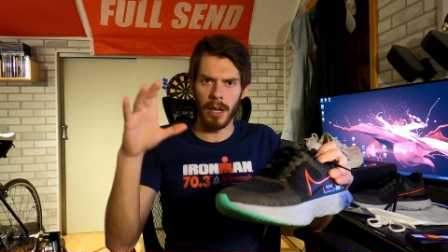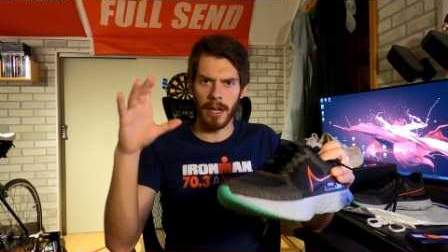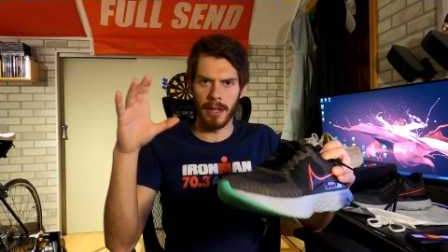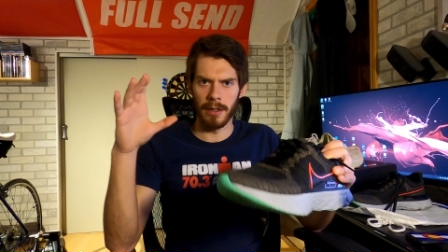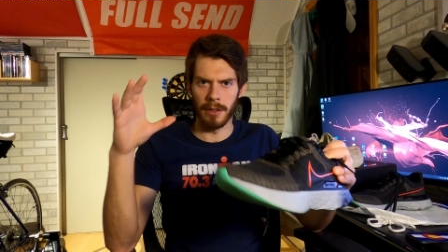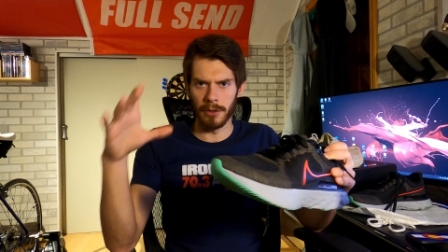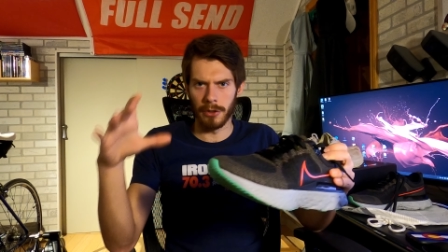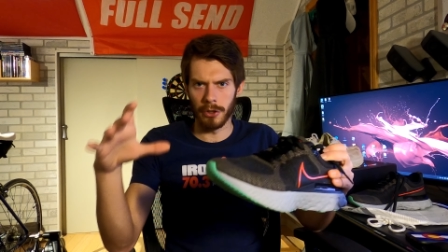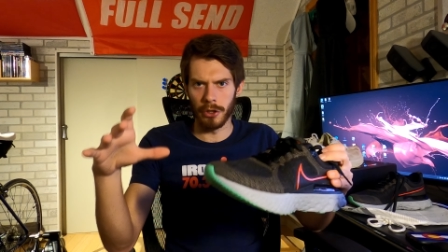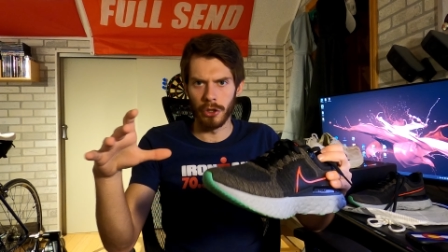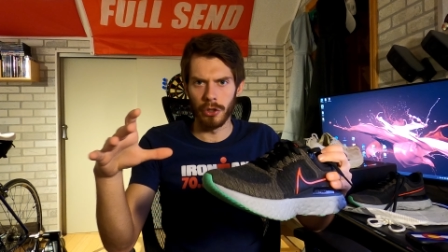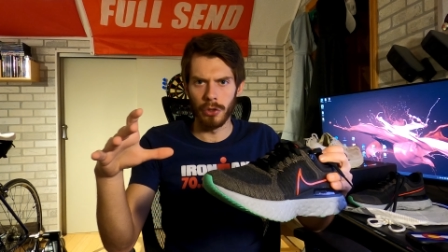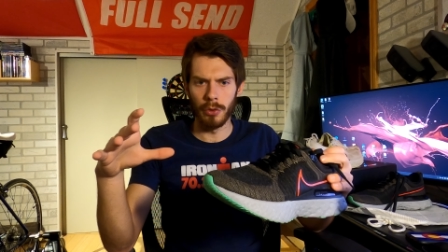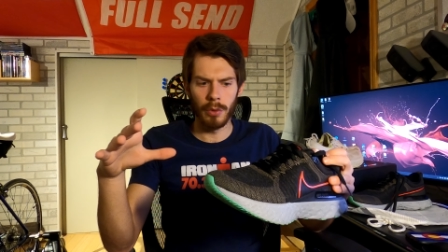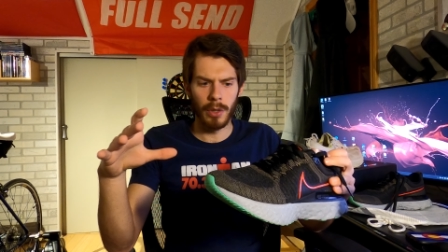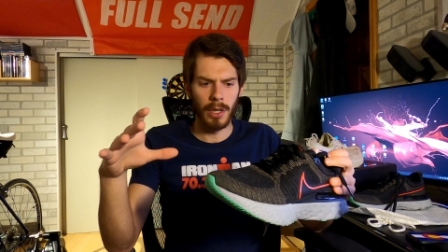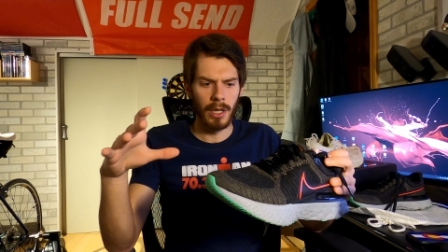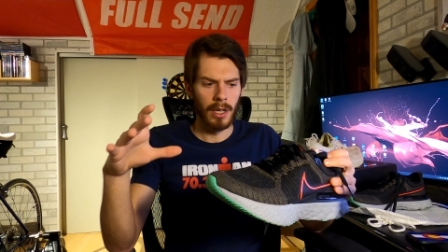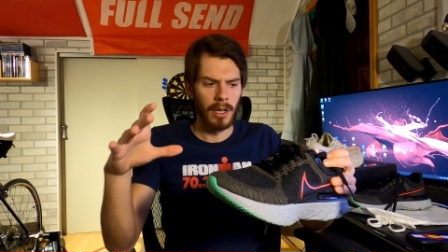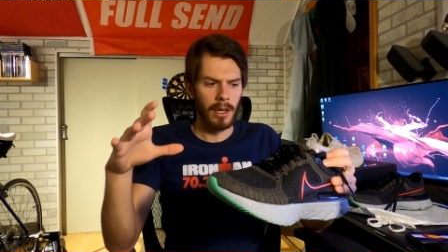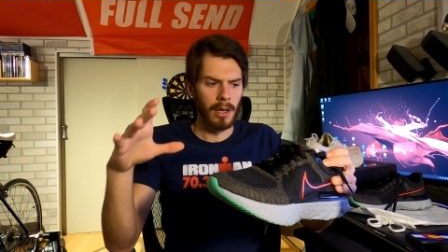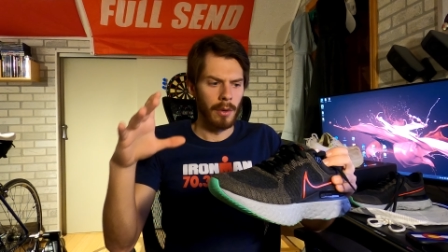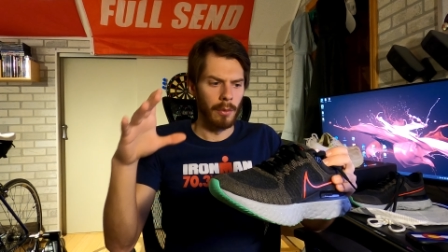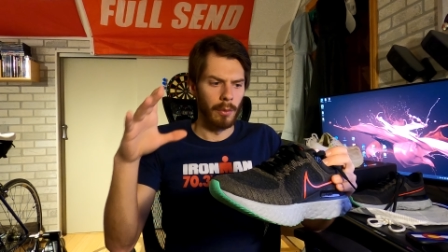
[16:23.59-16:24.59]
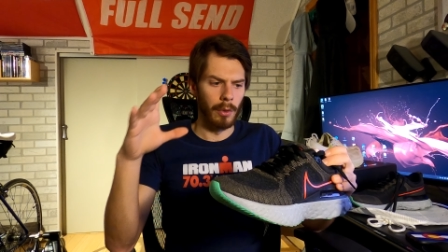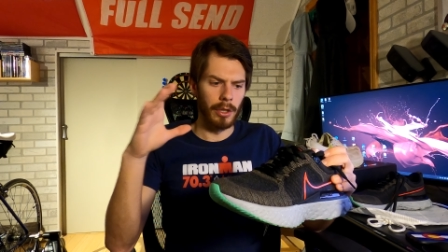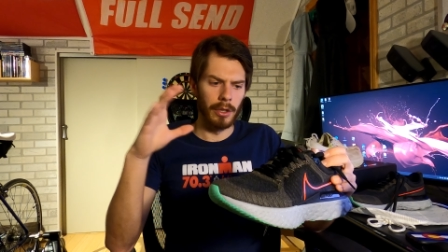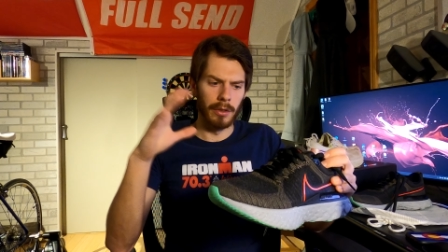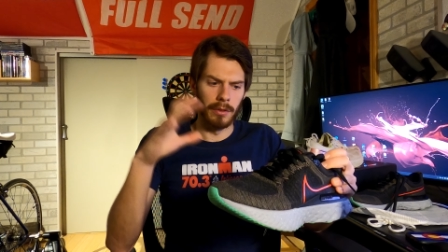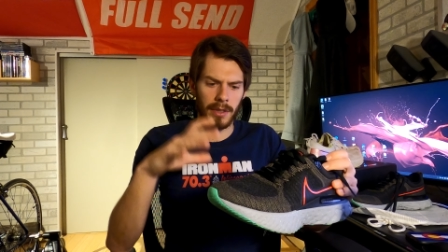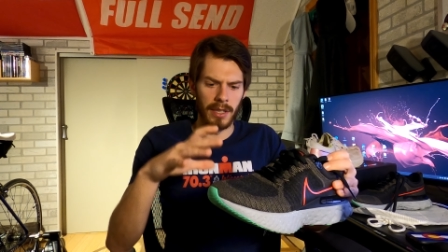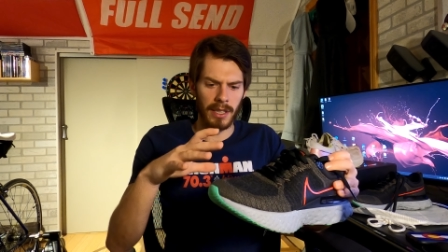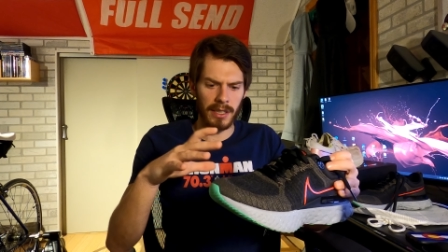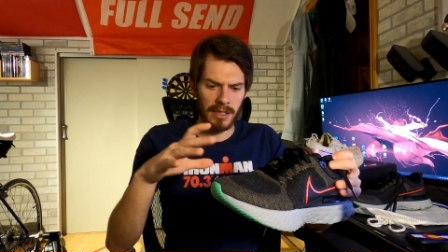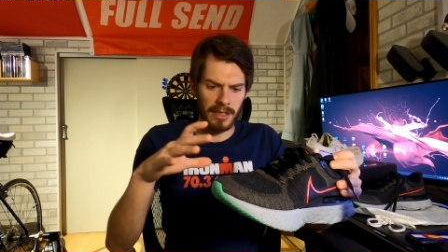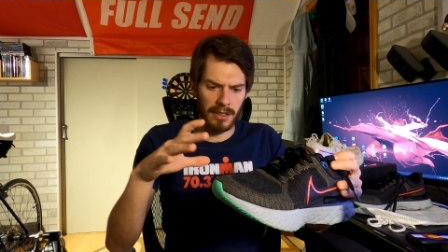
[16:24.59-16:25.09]
and the 2? What do you
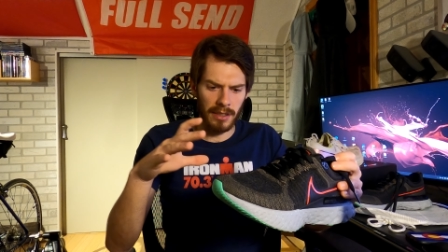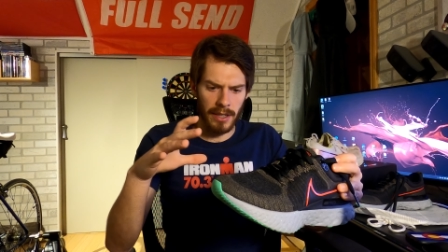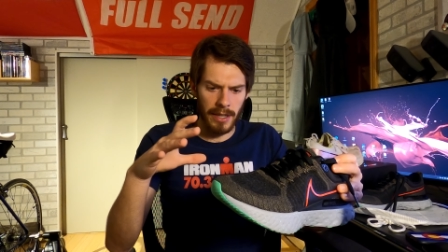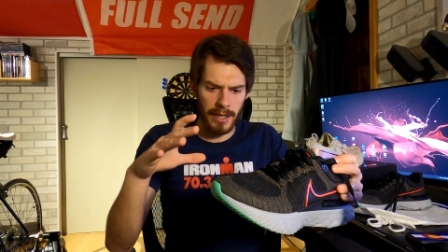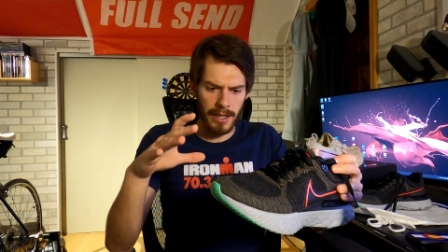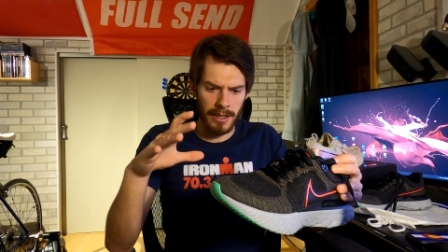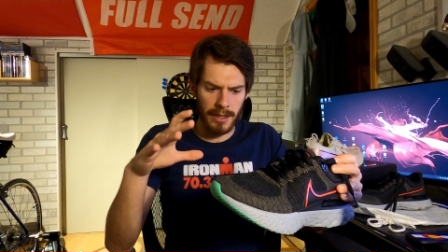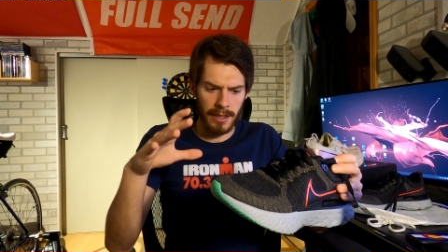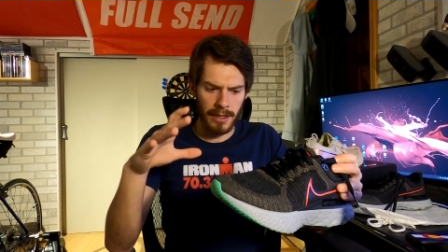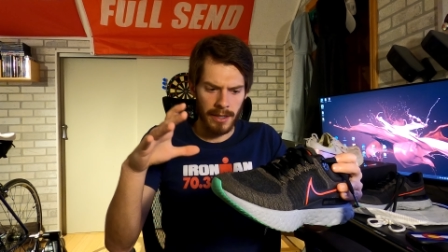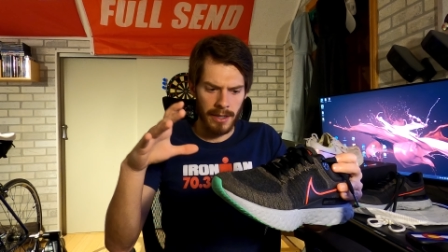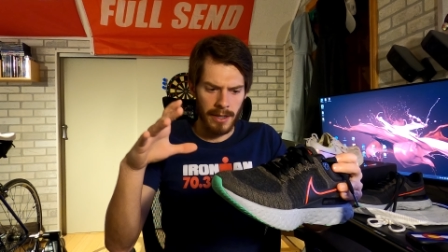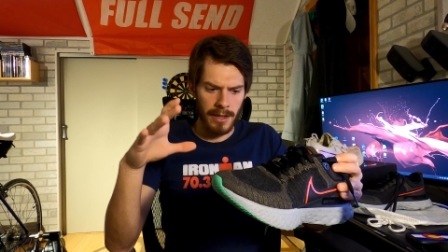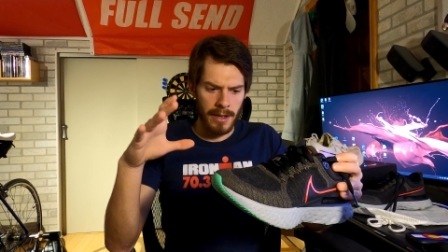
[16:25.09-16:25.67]
dislike?